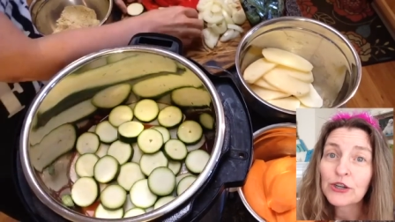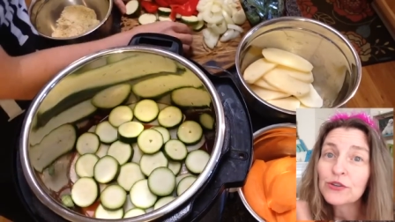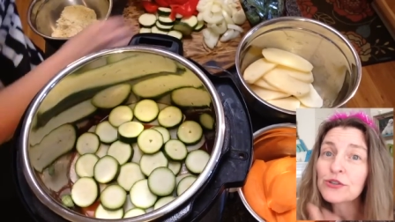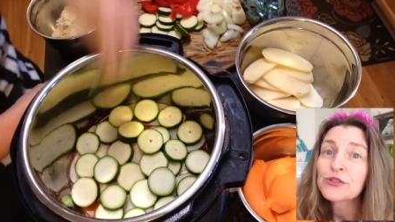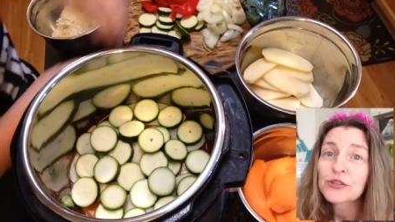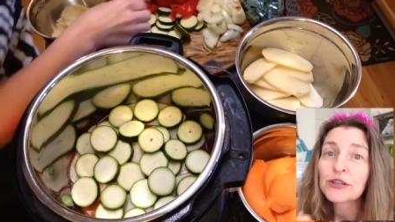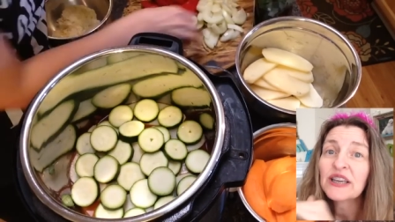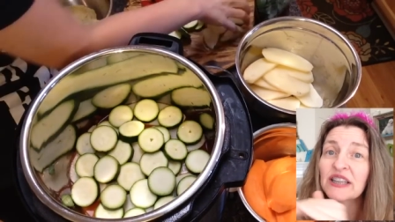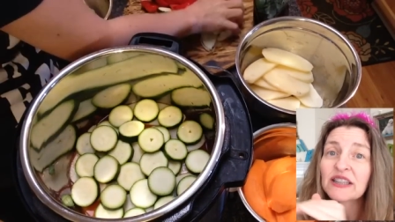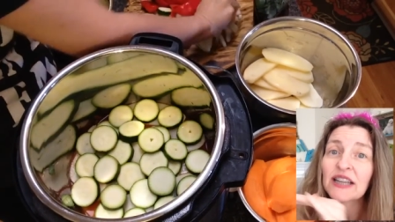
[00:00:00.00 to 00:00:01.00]
You just
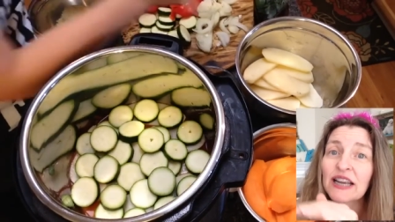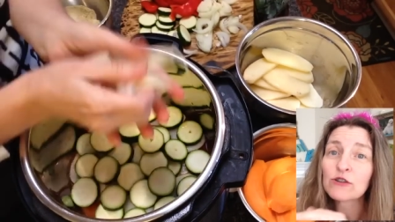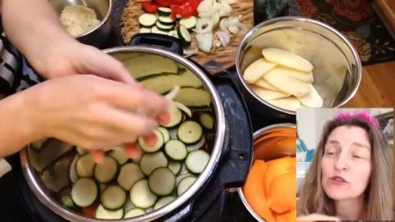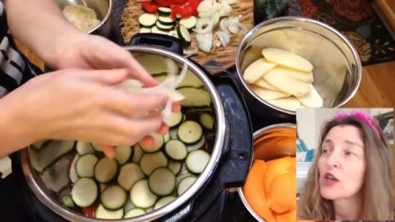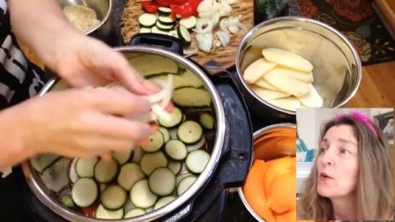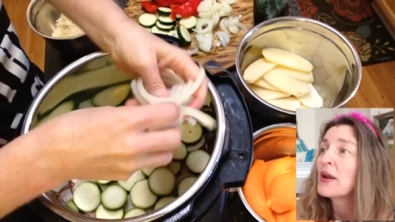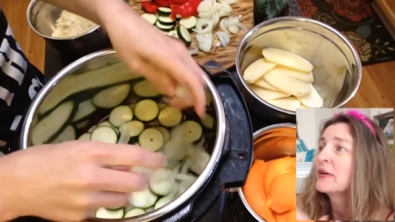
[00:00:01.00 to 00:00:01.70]
get the layers going.